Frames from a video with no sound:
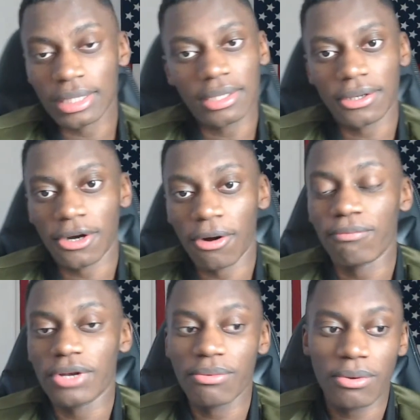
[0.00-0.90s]

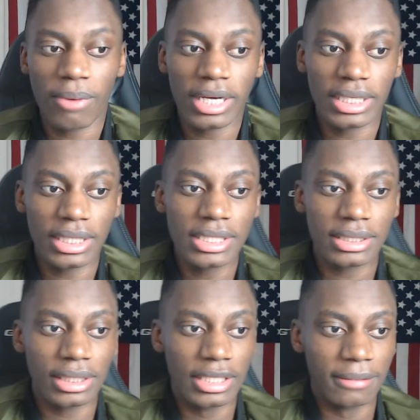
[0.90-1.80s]
hopefully we win it
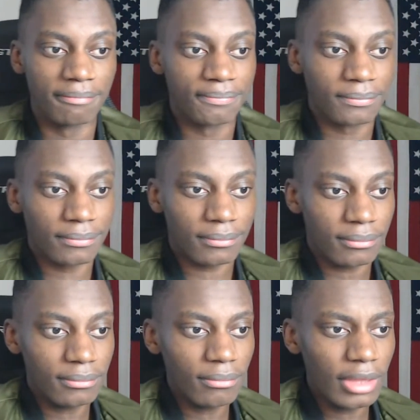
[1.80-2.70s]
easily.
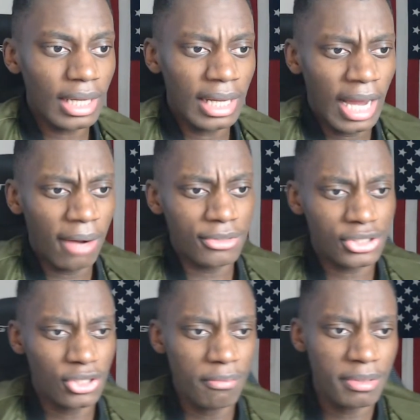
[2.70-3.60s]
It was
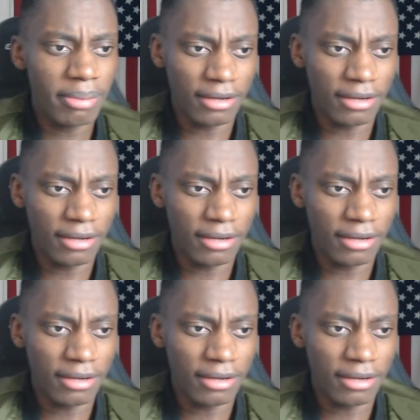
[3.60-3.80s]
stupid.